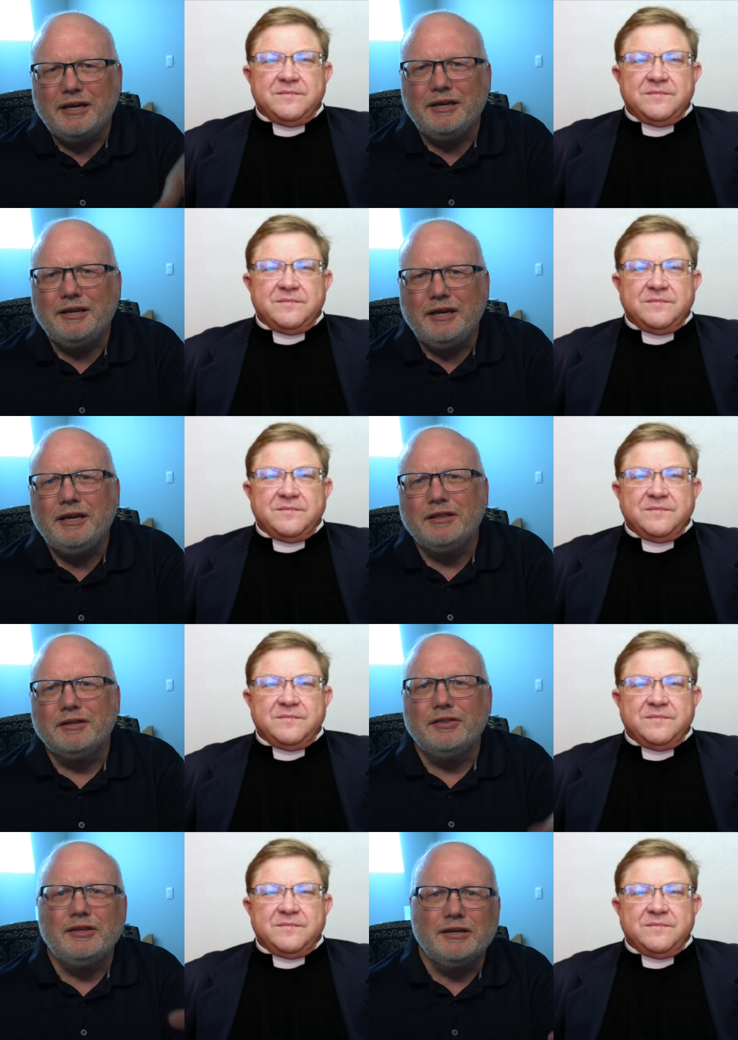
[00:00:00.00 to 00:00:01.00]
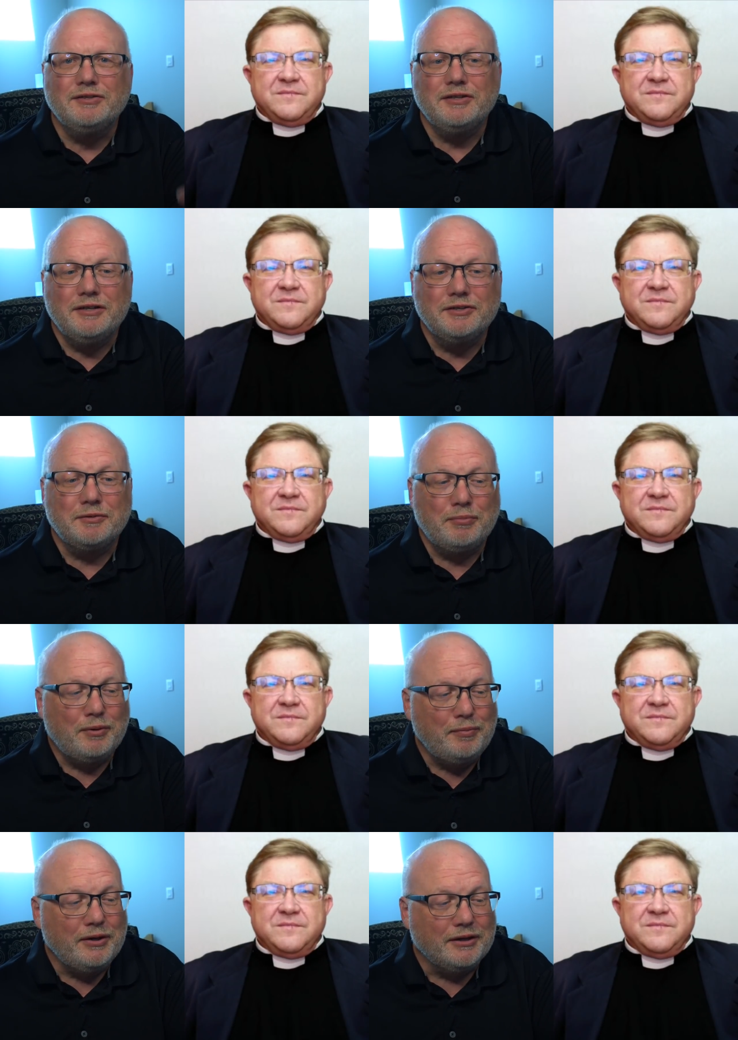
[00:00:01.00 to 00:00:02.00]
Speaker 1: in England thinks is
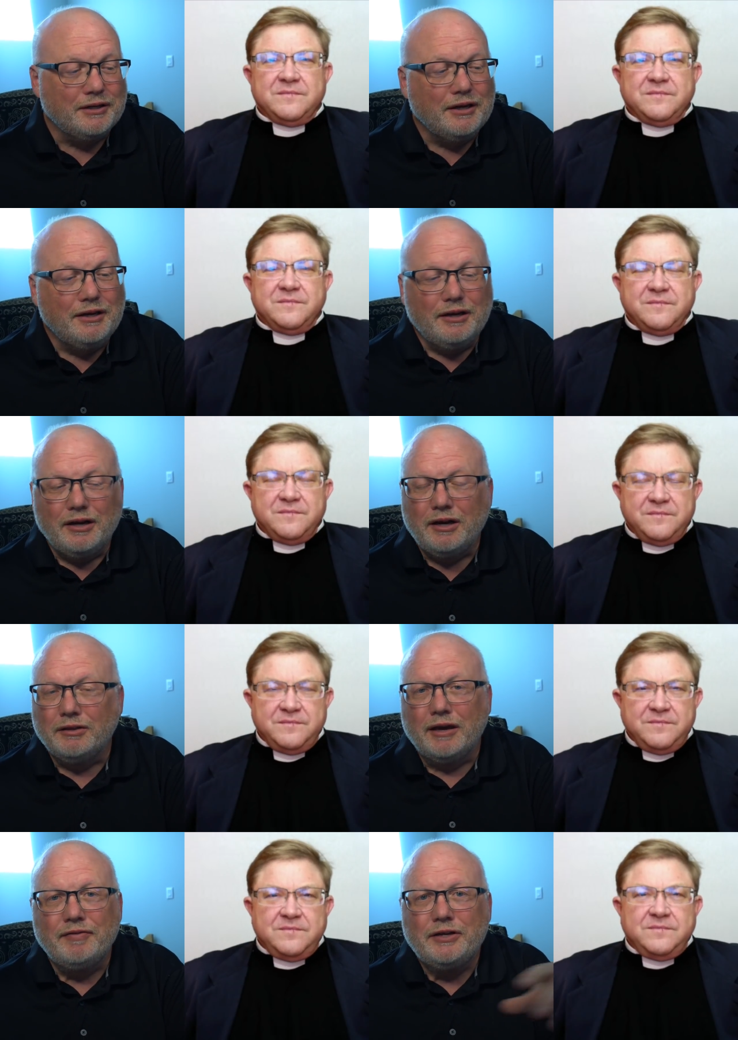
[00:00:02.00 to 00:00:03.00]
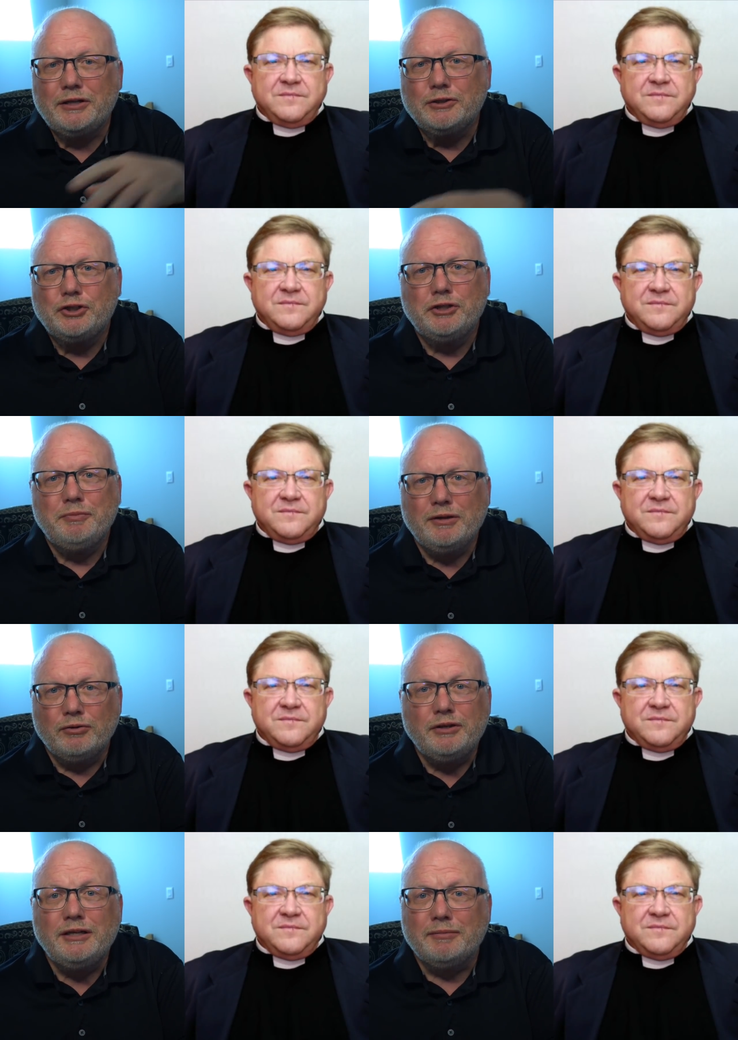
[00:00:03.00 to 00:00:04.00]
appropriate. 11 year olds should be
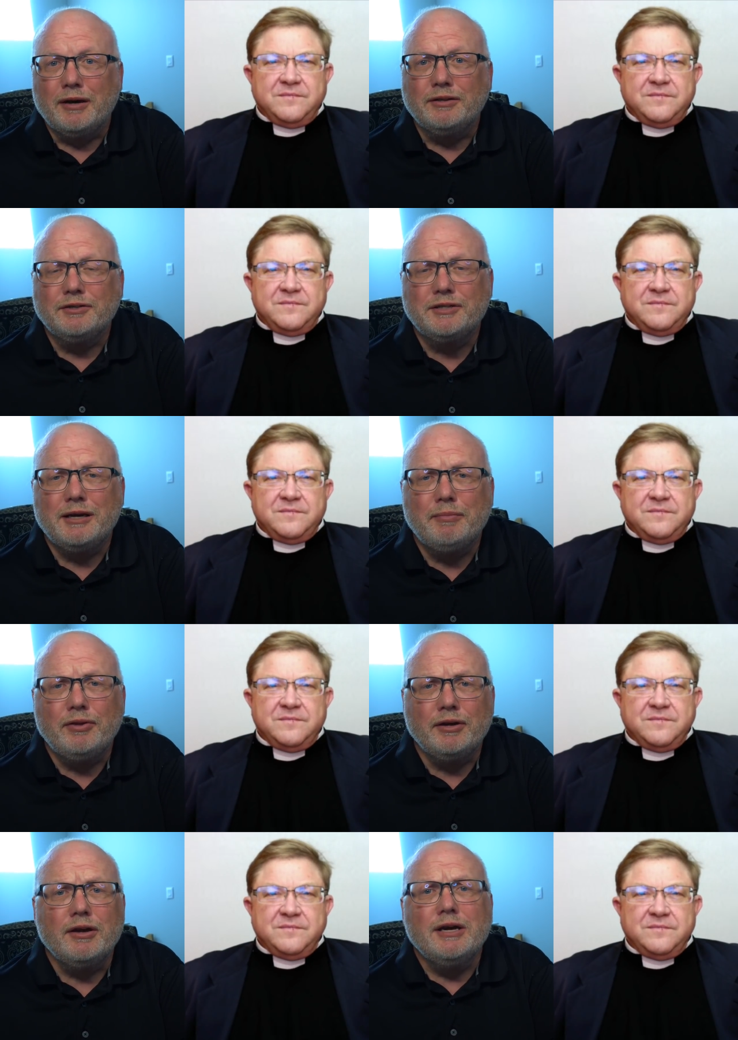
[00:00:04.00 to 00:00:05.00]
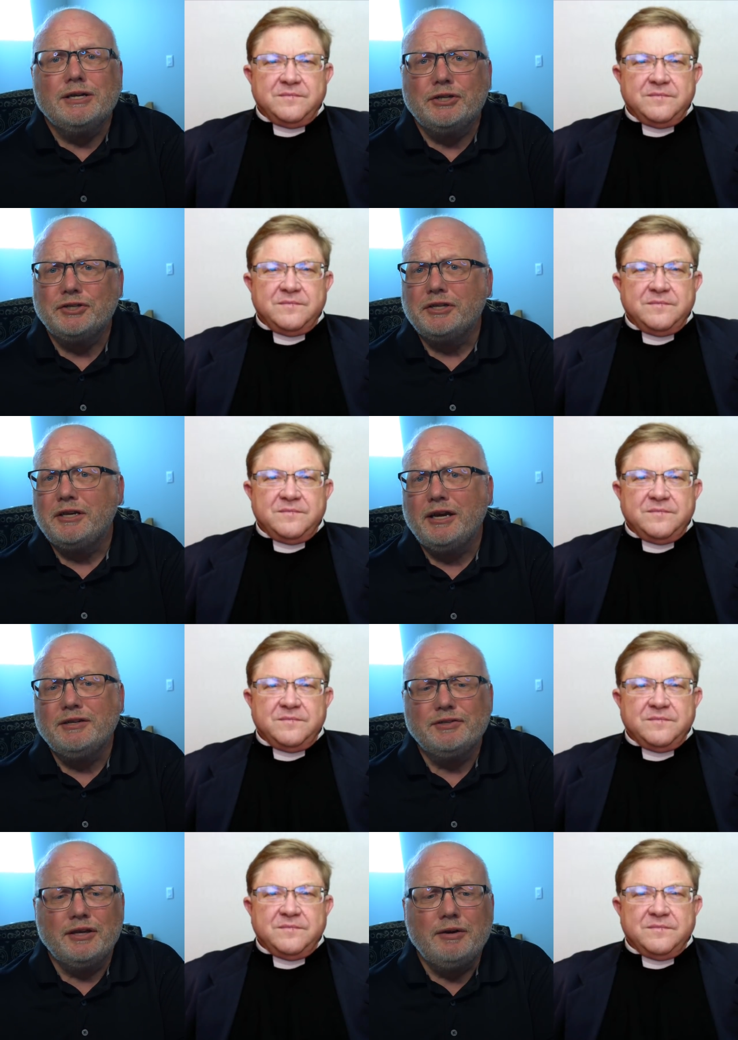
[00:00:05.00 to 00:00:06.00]
learning about this type of thing just in
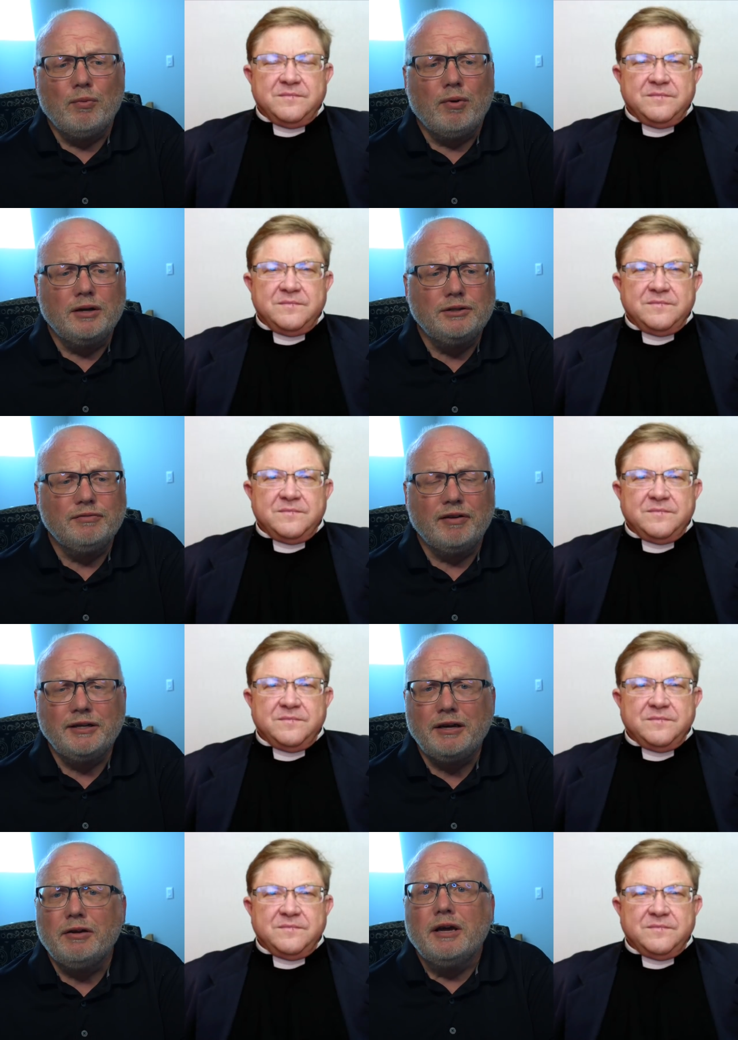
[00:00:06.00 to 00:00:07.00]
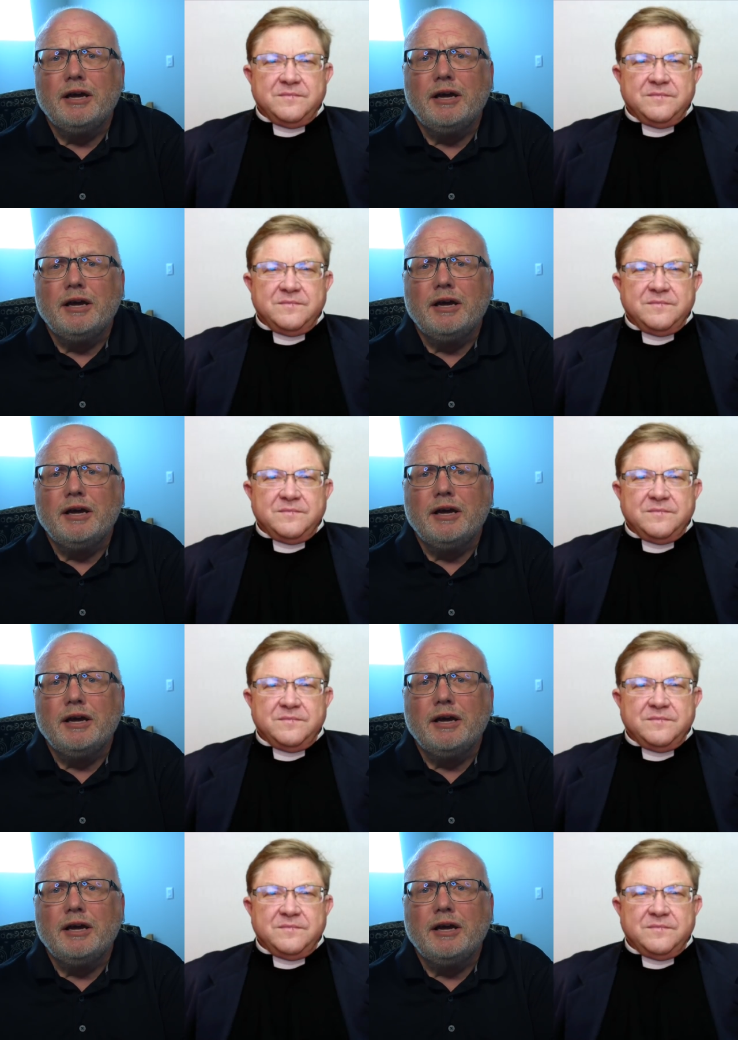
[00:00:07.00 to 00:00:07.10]
case they want to find out.